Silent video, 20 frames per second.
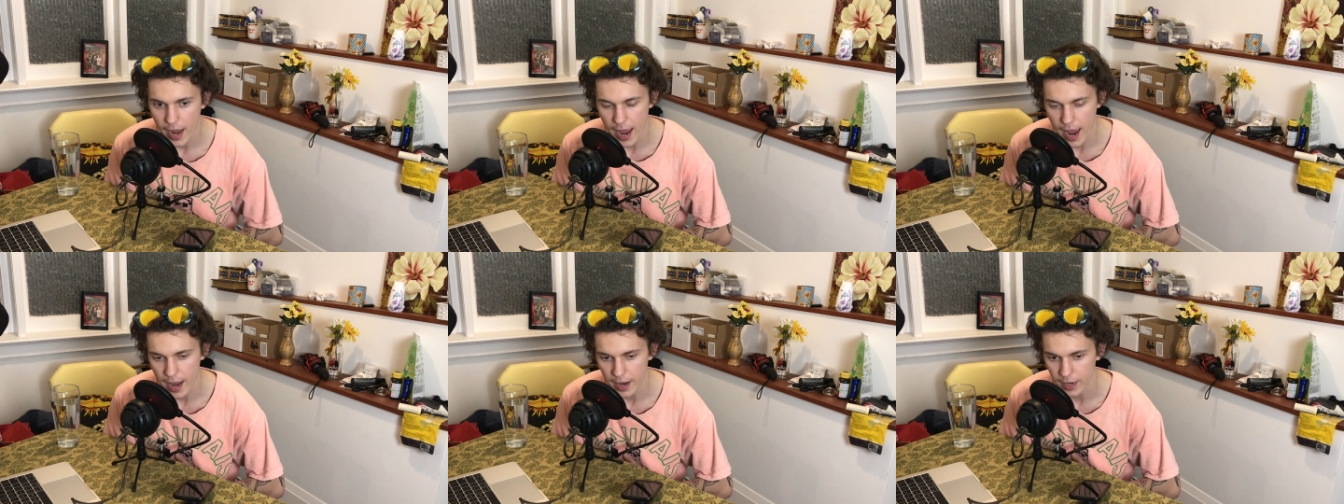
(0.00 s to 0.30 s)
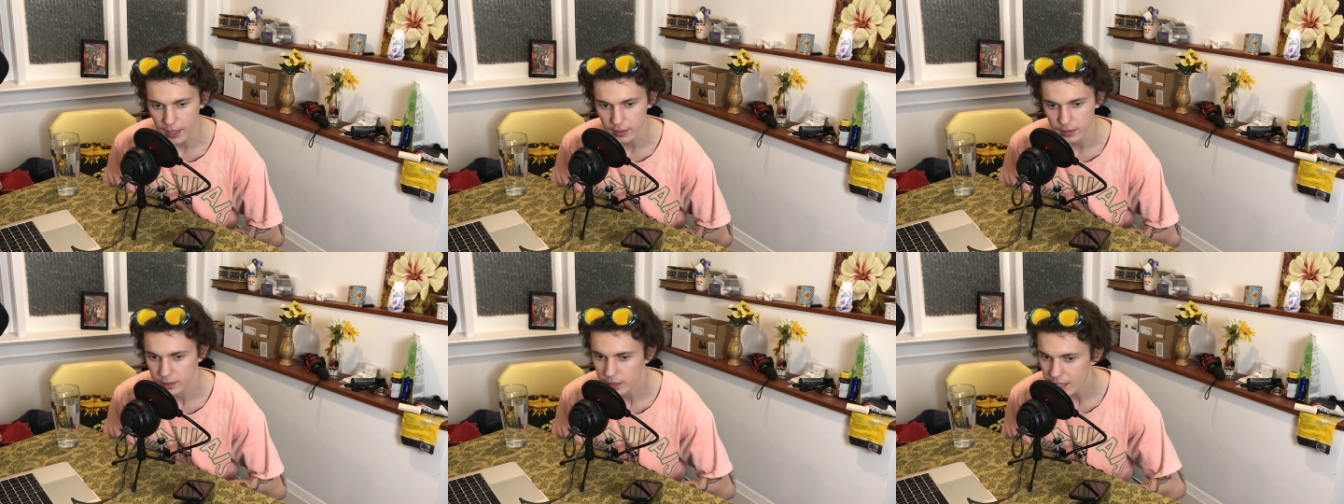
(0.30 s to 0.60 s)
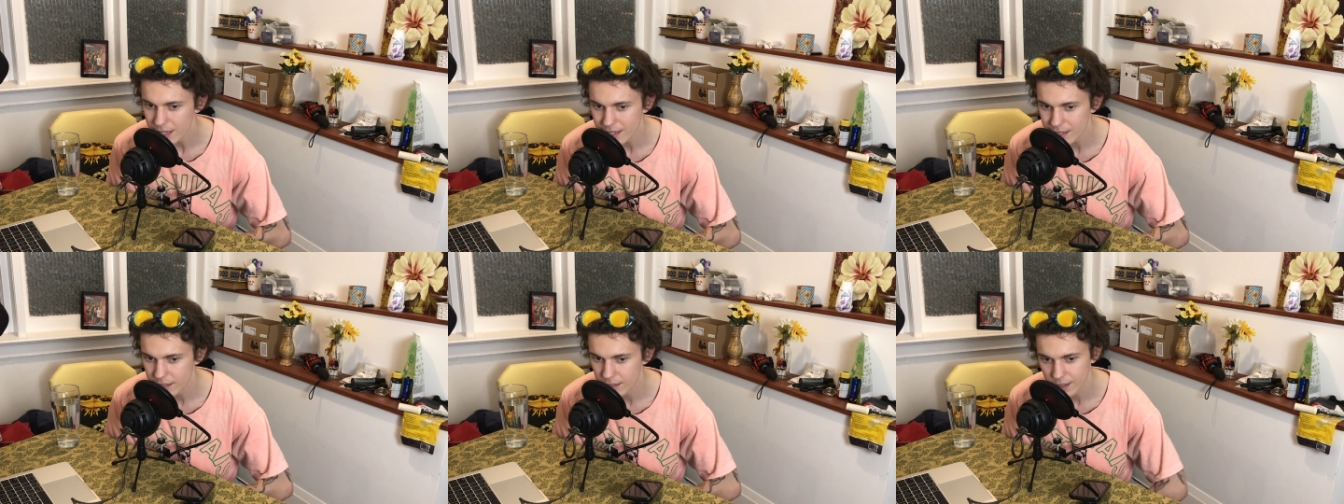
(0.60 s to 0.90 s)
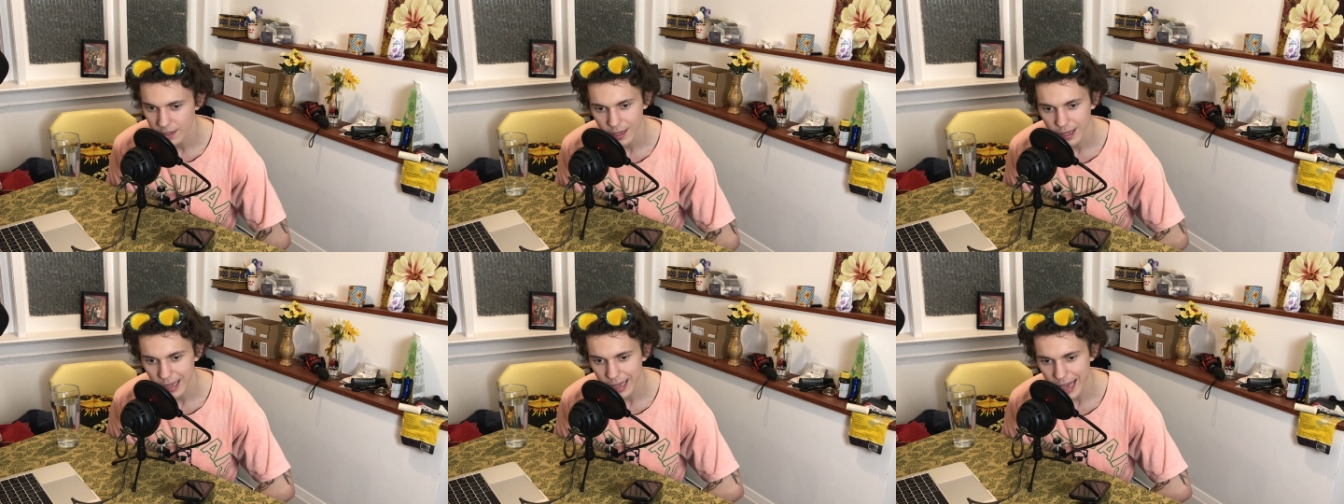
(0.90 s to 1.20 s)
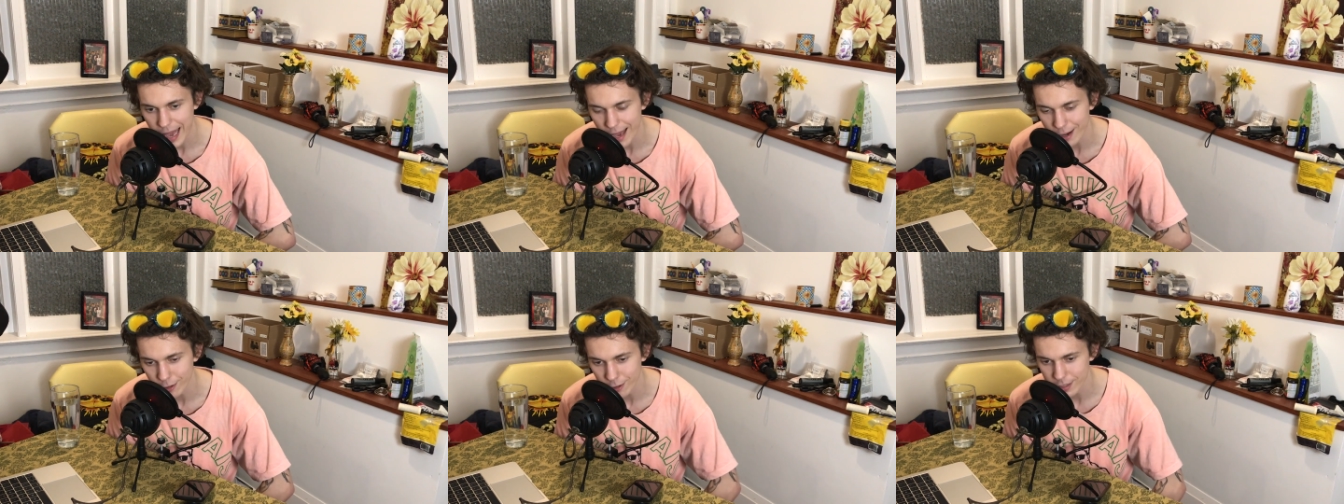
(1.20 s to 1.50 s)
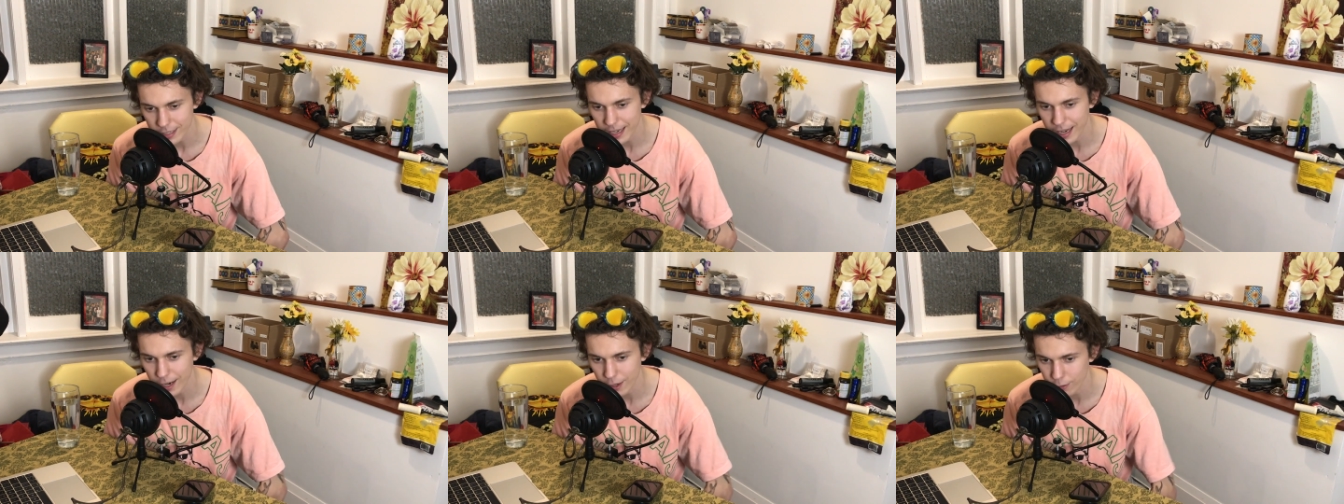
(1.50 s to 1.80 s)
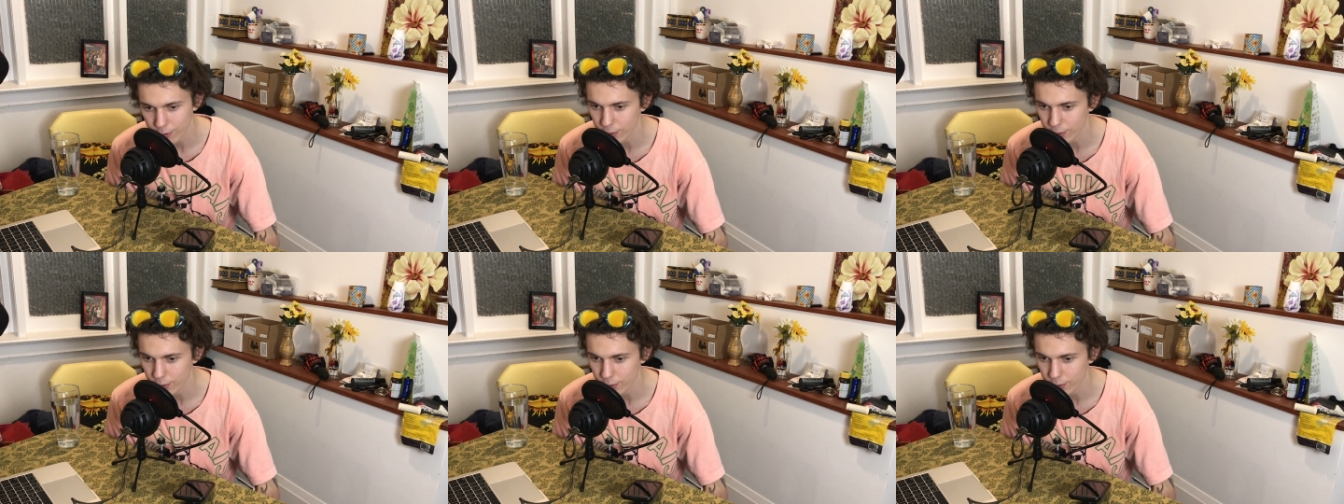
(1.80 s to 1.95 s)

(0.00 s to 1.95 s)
and at least entertain